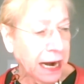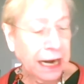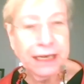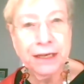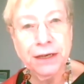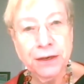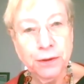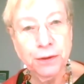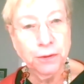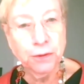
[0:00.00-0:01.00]
I
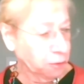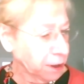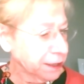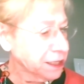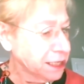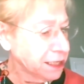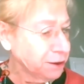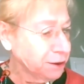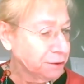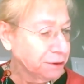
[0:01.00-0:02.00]
do want
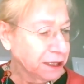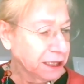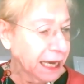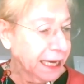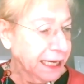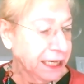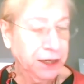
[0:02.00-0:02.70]
to thank